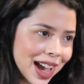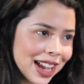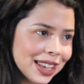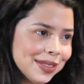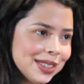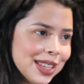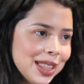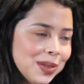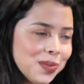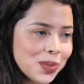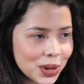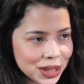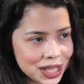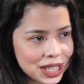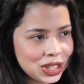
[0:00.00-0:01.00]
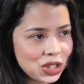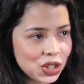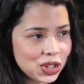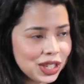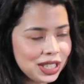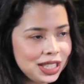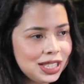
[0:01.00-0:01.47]
I am studying broadcast
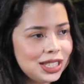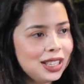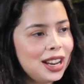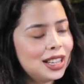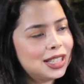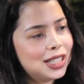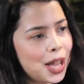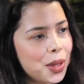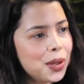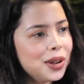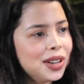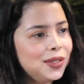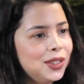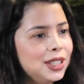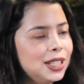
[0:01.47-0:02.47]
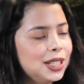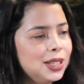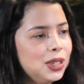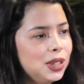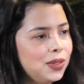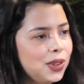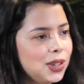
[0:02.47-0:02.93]
journalism at Southern
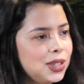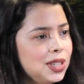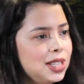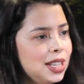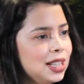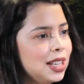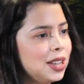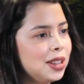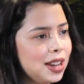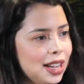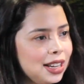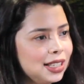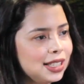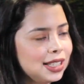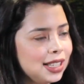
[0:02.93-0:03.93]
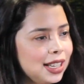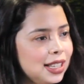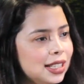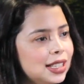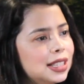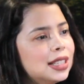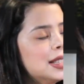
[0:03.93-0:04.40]
Adventist University in the United
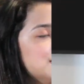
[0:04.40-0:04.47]
States.